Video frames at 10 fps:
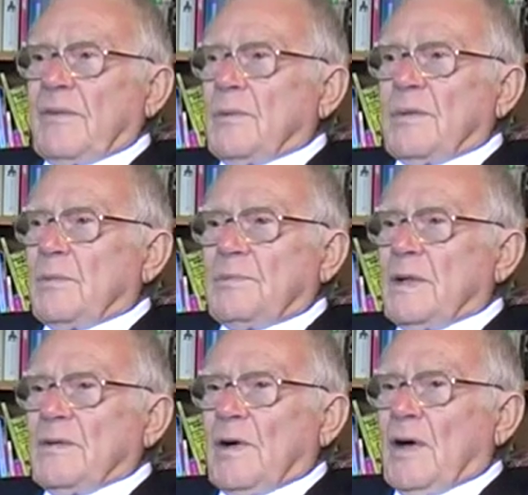thought there would
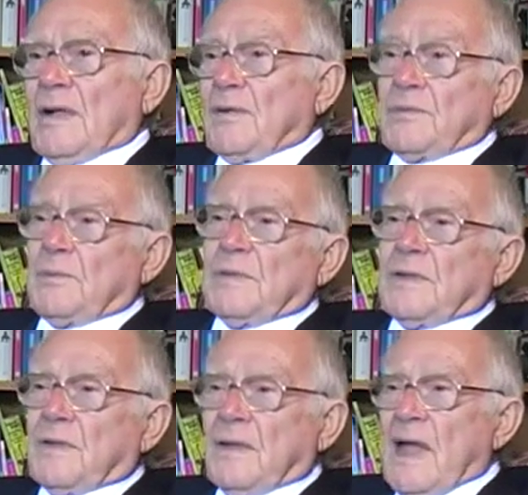be a riot, or else we wouldn't
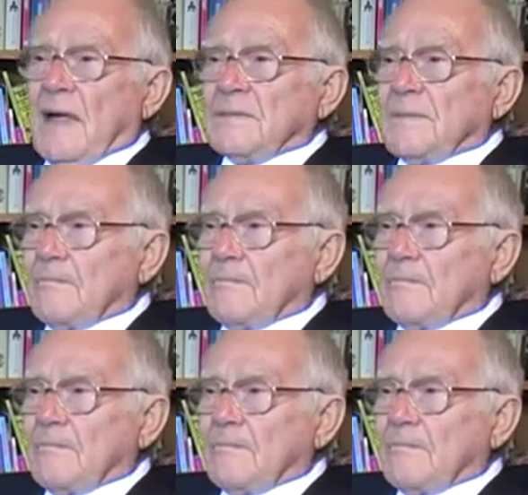have gone out.